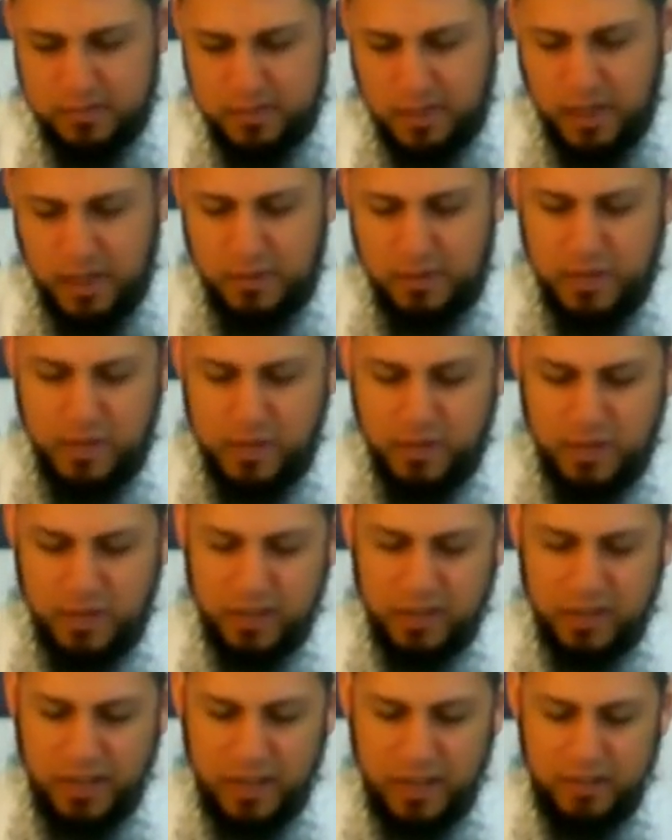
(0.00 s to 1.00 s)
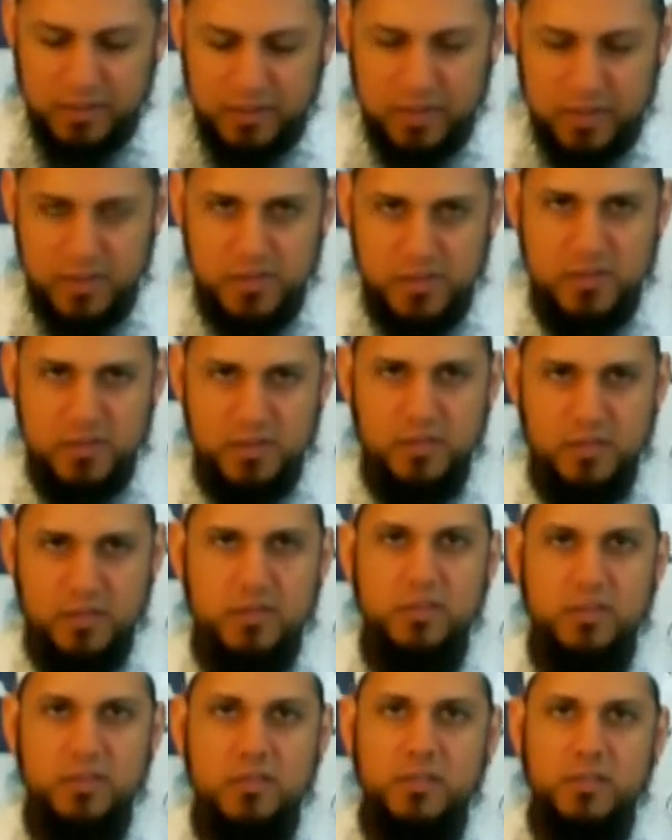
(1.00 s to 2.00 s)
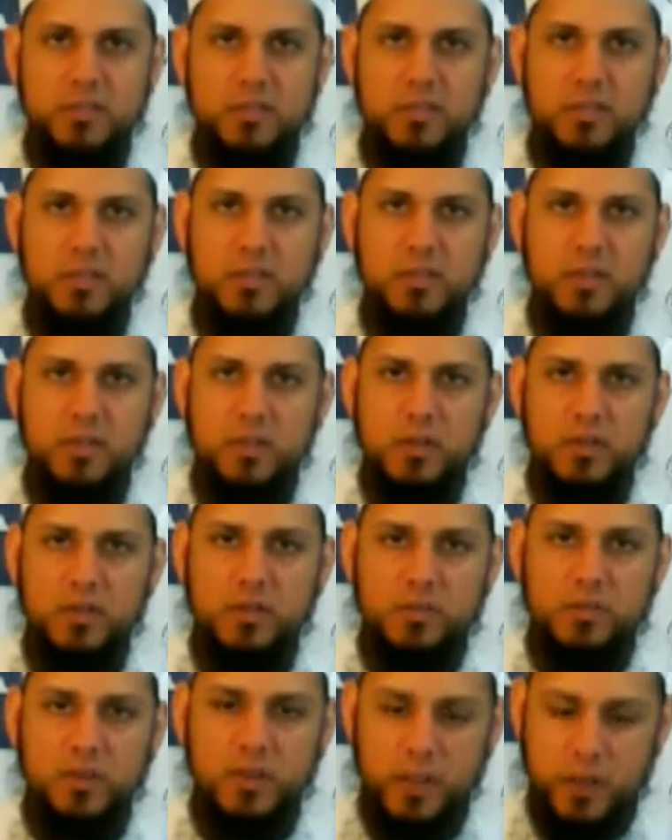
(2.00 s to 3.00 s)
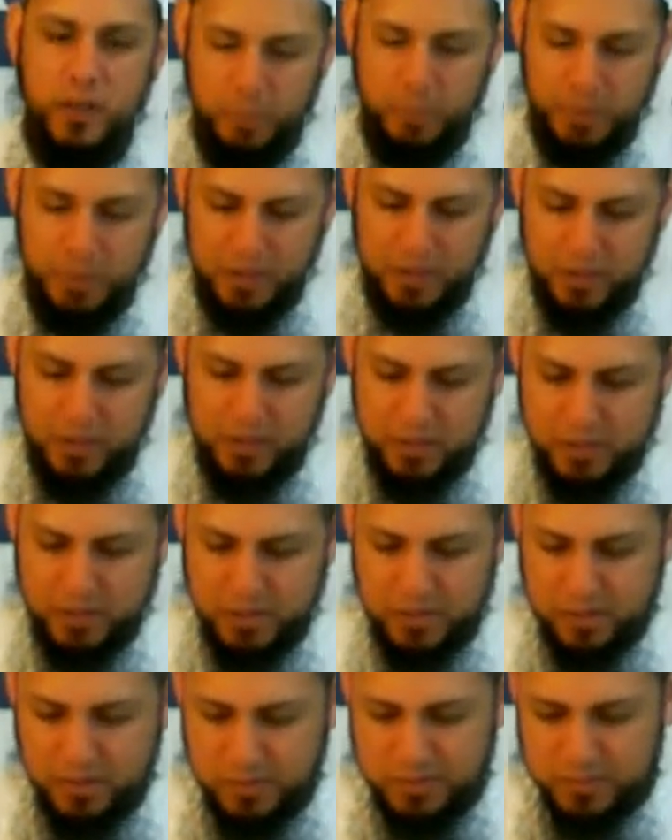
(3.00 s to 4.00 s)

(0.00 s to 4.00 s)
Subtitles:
how He created the heavens without pillars,